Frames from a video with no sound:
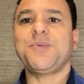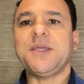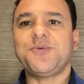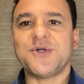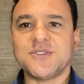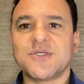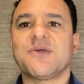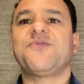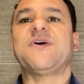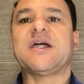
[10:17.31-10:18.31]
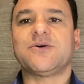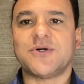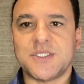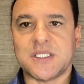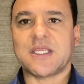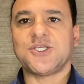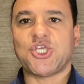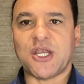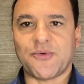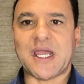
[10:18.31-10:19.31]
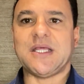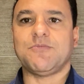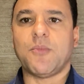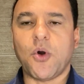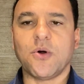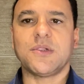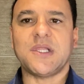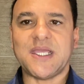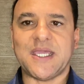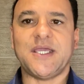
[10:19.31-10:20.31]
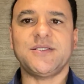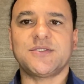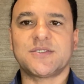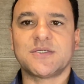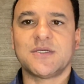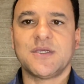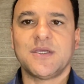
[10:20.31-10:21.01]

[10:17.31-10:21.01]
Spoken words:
people into the funnel and generating more leads,